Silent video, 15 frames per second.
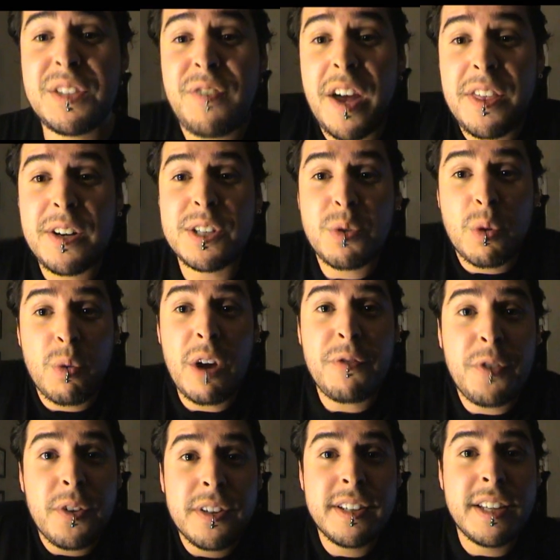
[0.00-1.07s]
feathers were
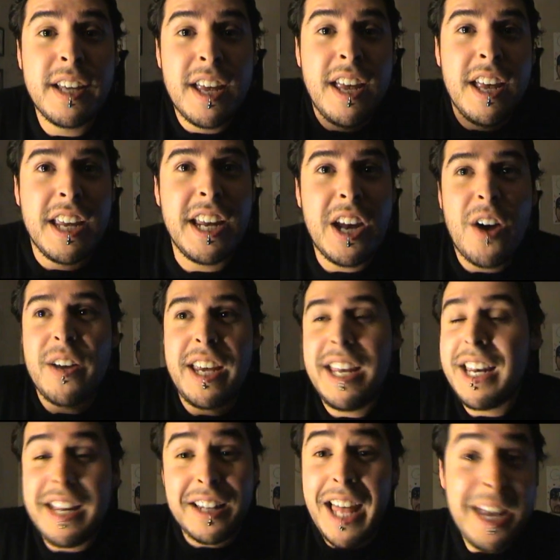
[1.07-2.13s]
ruffled. He
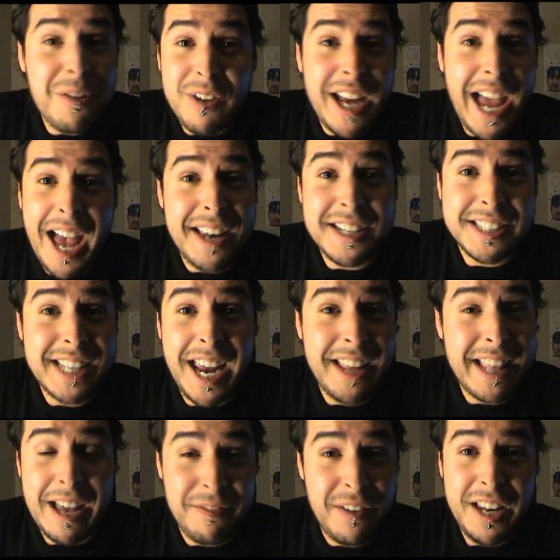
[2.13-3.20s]
didn't like what I had to say
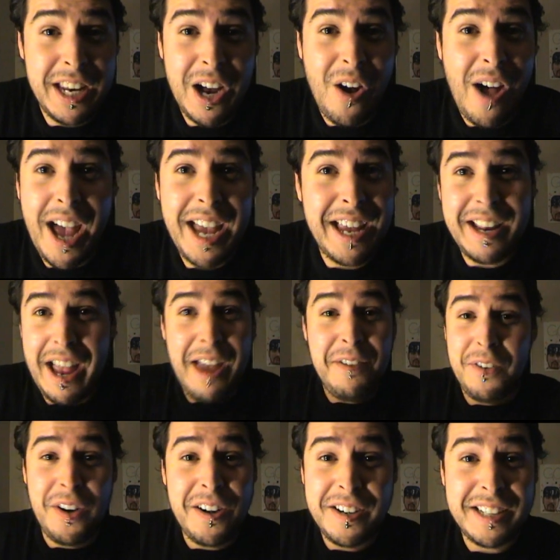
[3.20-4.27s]
in that video.
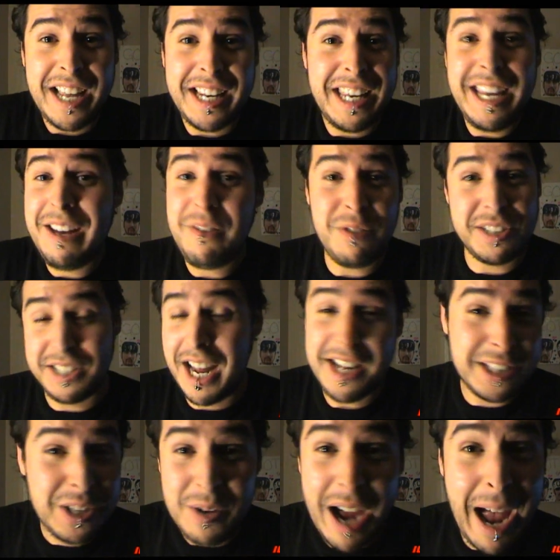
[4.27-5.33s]
I've heard that he was
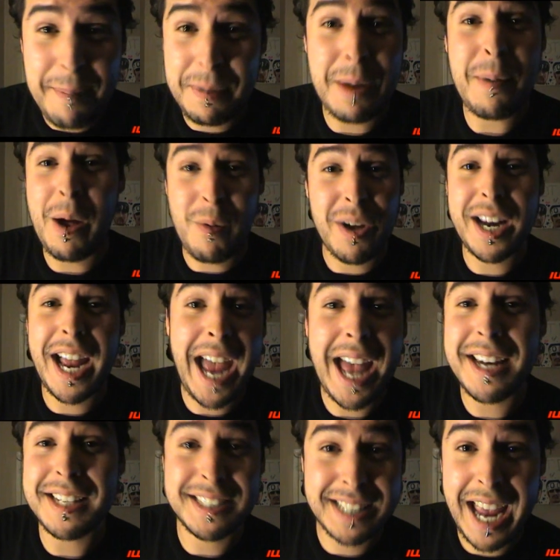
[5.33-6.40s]
not too happy about what I
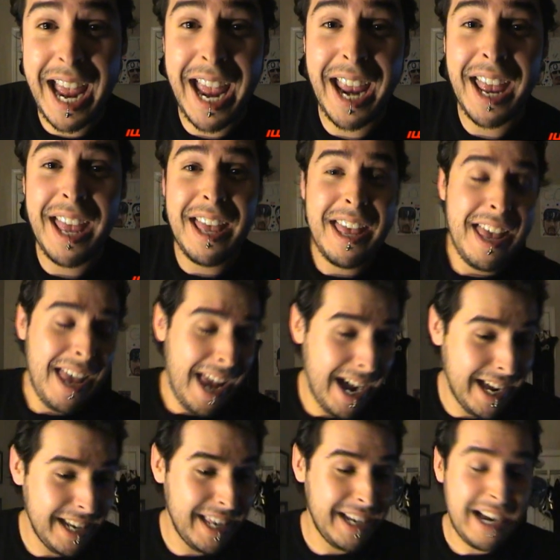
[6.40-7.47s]
had to say,
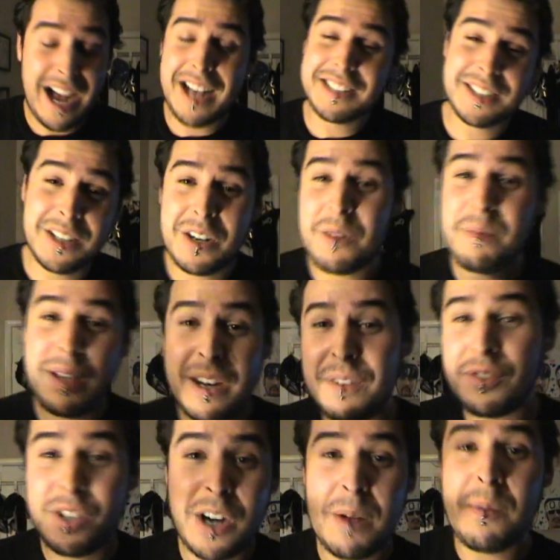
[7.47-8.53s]
and it caused a little bit
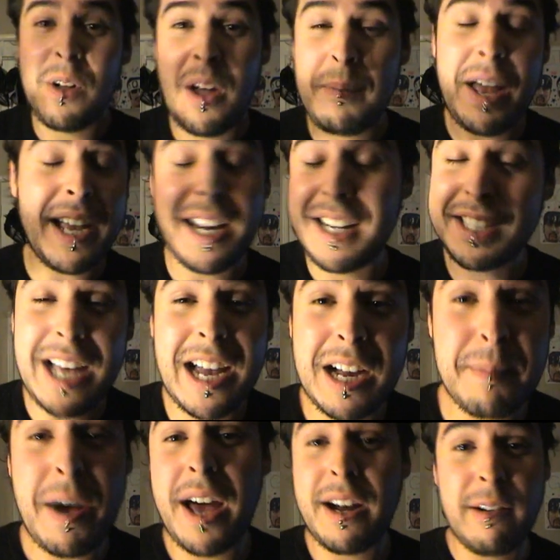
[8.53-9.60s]
of trouble. I'm not going to talk
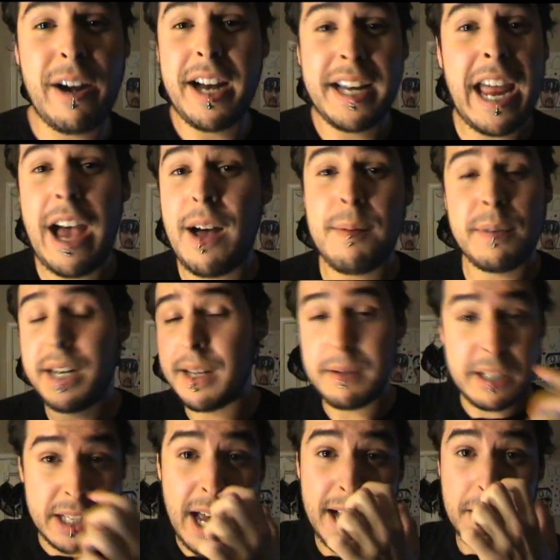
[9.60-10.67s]
about it right now. I'm
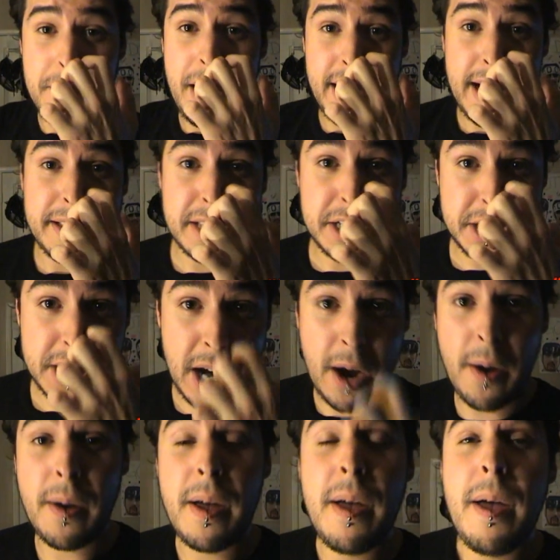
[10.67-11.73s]
going to talk about it at the
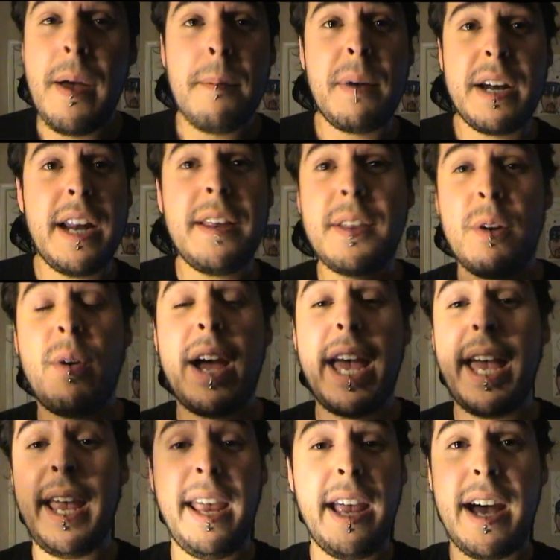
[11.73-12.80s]
show. But either
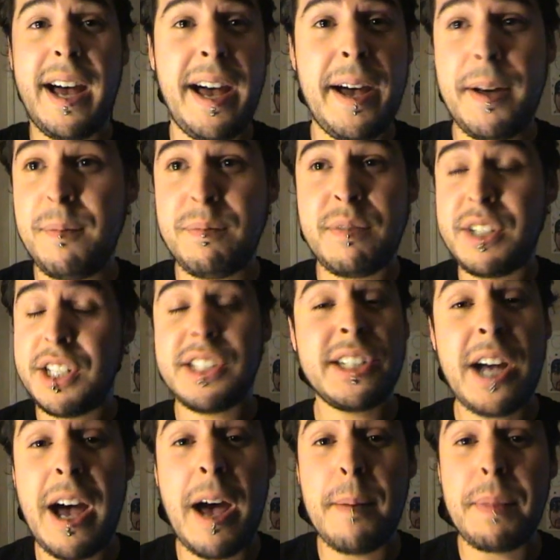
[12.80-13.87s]
way,
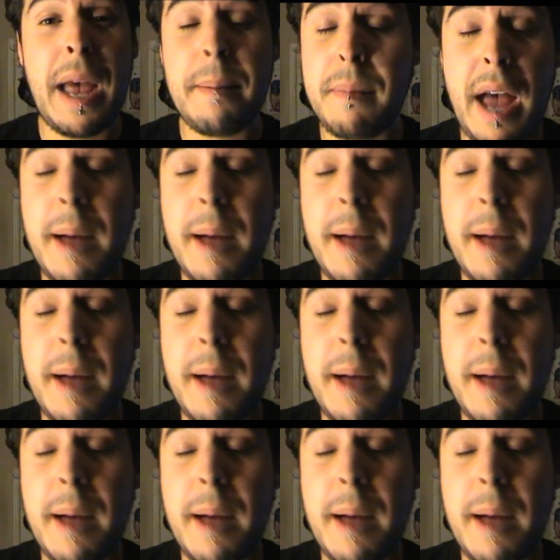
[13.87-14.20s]
just come.